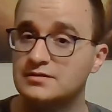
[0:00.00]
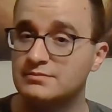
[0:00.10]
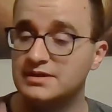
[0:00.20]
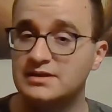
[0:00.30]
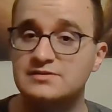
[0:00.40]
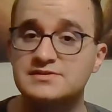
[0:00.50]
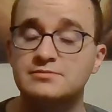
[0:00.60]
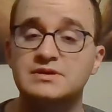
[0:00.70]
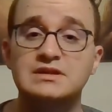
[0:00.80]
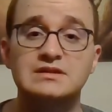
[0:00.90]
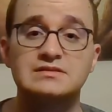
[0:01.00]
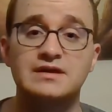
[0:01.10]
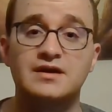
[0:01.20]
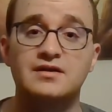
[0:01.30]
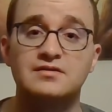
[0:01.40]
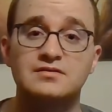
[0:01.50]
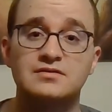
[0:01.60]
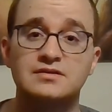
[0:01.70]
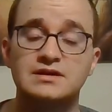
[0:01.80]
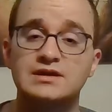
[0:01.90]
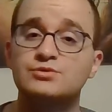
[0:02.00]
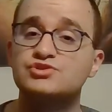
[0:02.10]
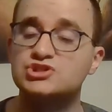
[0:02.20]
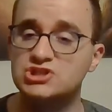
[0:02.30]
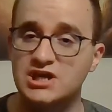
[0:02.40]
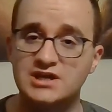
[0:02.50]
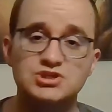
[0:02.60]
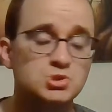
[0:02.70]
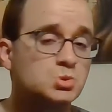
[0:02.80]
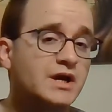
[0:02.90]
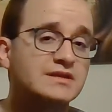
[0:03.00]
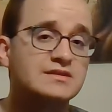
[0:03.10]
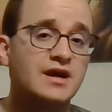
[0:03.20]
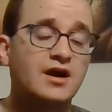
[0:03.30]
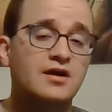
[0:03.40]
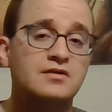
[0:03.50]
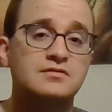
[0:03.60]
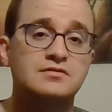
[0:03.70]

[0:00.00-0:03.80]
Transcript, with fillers: But he was obedient there. He was changed right there.